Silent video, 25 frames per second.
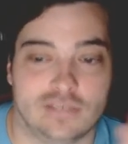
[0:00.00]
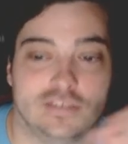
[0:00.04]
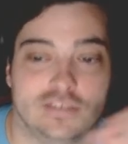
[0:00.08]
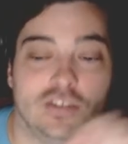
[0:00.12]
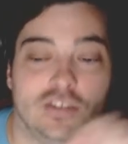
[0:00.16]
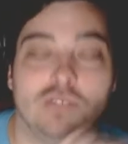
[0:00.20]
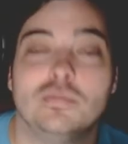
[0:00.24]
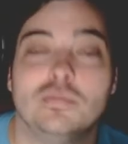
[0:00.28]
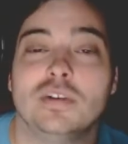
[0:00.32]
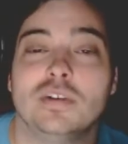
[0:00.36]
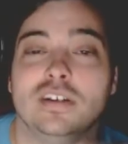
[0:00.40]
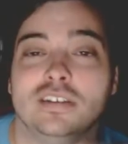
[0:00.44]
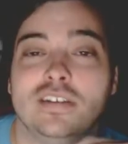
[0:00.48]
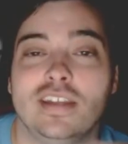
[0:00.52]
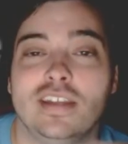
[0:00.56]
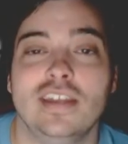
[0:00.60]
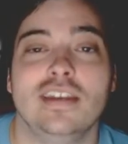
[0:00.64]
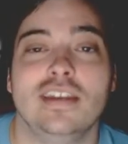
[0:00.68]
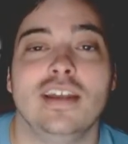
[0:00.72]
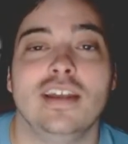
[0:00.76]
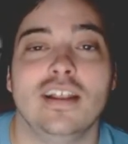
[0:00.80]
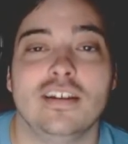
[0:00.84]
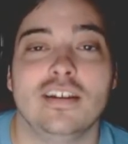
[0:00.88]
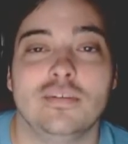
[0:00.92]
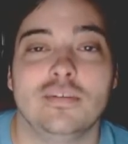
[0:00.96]
So you put a
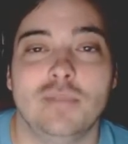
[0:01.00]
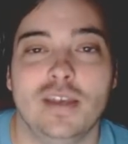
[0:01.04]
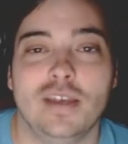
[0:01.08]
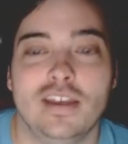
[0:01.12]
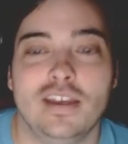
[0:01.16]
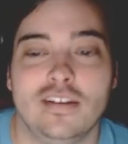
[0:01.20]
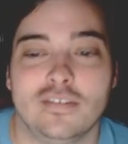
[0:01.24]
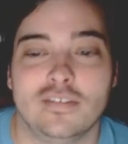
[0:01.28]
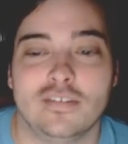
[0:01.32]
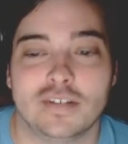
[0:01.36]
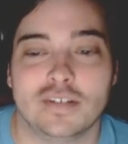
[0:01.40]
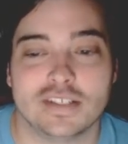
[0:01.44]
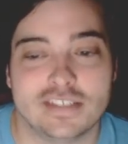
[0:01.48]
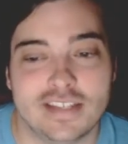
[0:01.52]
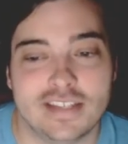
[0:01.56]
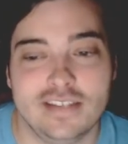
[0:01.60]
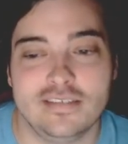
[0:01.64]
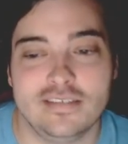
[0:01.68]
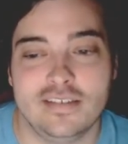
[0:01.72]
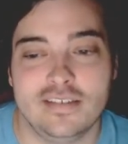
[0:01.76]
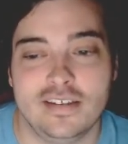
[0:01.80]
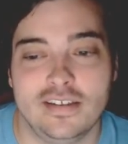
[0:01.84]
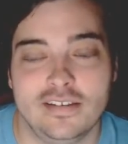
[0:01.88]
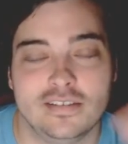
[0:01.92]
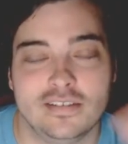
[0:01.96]
$10 bet on a
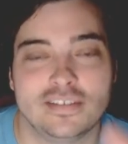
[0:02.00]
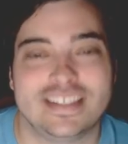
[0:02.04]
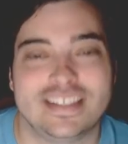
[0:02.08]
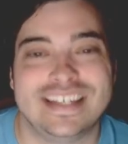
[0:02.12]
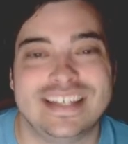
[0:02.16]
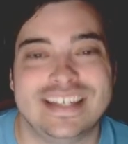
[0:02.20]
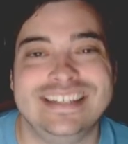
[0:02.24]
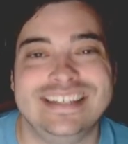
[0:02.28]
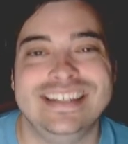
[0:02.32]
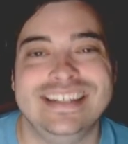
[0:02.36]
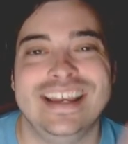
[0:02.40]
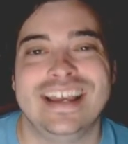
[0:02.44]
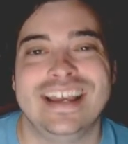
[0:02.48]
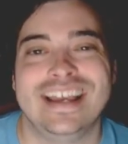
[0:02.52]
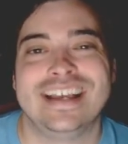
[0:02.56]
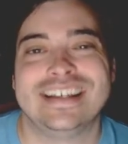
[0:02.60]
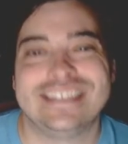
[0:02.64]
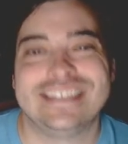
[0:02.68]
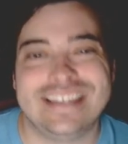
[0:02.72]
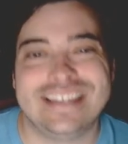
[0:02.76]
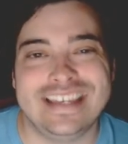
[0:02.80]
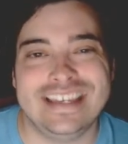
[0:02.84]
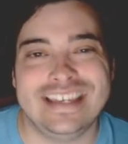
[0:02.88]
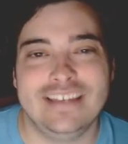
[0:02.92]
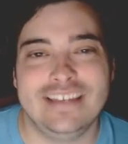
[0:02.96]
team, team 10
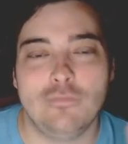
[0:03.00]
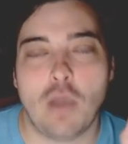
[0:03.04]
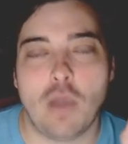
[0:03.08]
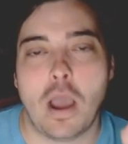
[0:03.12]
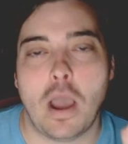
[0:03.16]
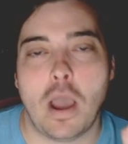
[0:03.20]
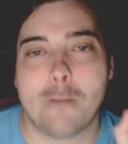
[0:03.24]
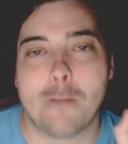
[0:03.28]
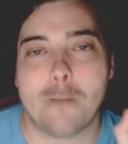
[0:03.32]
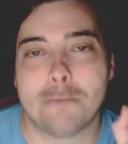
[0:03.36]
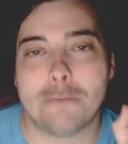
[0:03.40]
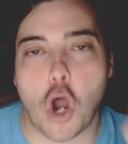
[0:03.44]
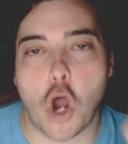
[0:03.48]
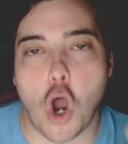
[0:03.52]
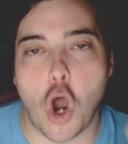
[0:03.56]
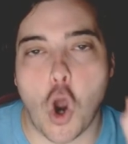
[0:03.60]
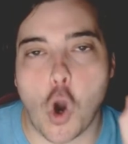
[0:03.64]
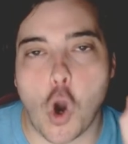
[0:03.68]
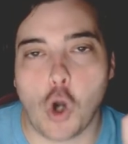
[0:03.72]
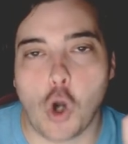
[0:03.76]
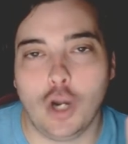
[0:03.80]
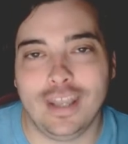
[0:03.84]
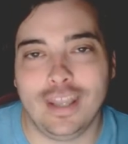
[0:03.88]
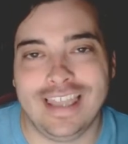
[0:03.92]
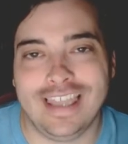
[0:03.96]
team
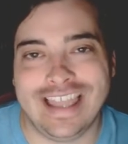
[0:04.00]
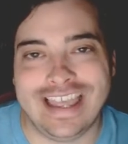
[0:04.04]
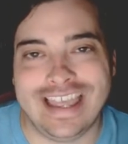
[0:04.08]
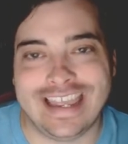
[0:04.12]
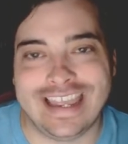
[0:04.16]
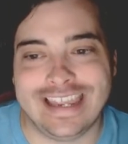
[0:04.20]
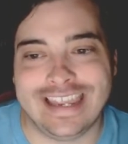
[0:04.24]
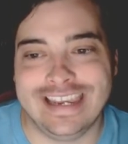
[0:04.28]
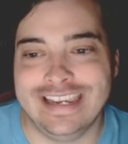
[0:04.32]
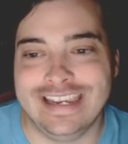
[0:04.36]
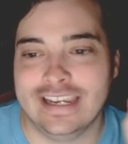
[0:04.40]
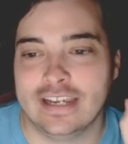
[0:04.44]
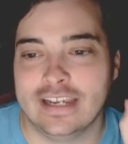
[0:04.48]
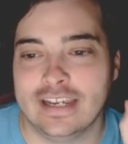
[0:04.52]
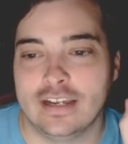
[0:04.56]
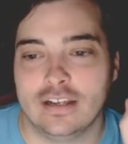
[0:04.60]
parlay.